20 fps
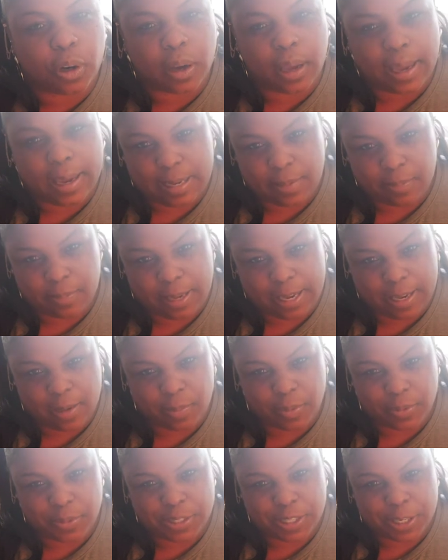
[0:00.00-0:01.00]
I am
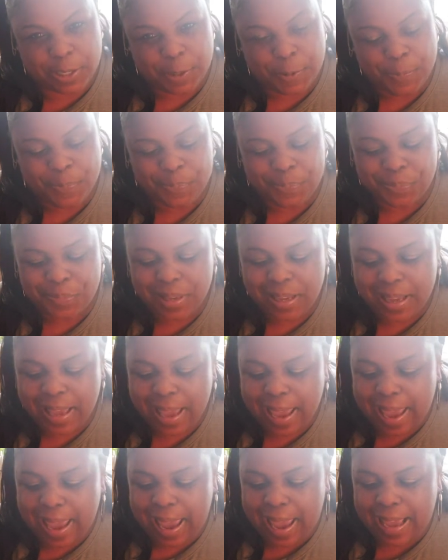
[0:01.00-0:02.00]
able to.
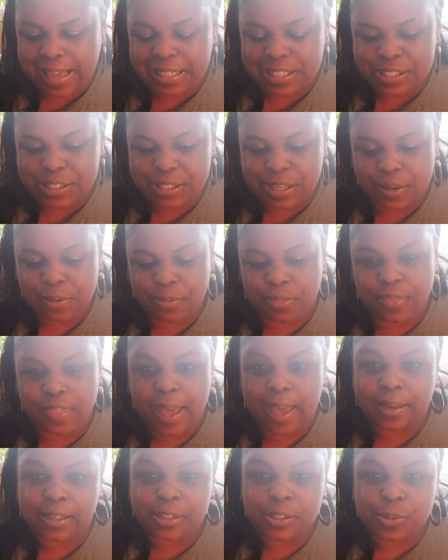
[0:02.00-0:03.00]
And so
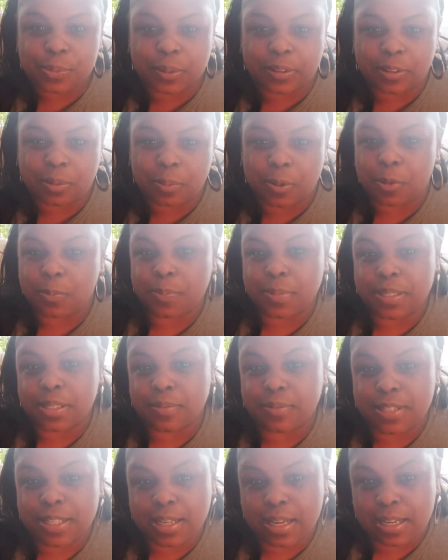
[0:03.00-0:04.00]
that is what the purpose
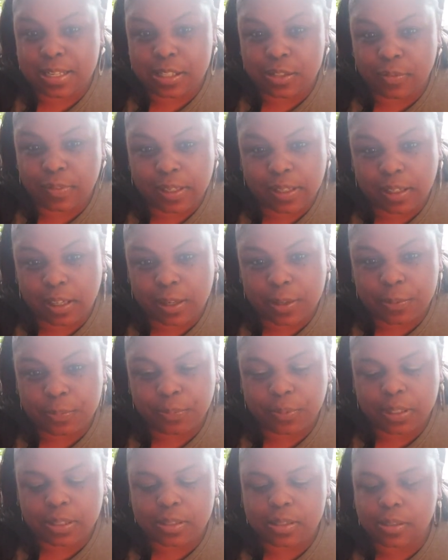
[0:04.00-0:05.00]
of today's video
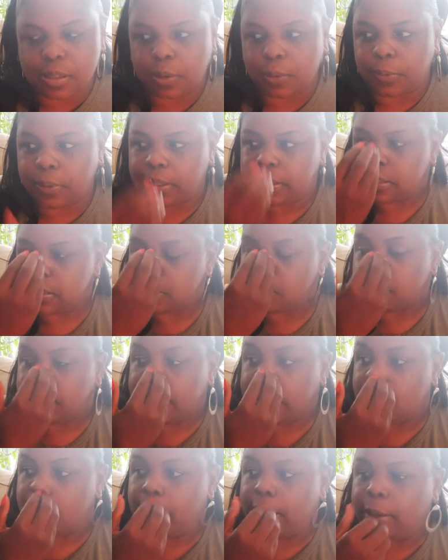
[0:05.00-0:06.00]
is going to
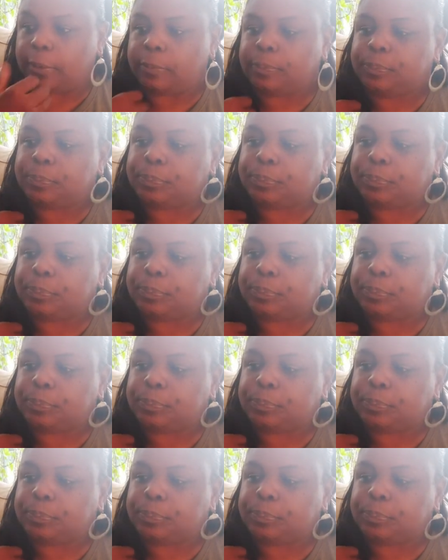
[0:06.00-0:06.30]
be about.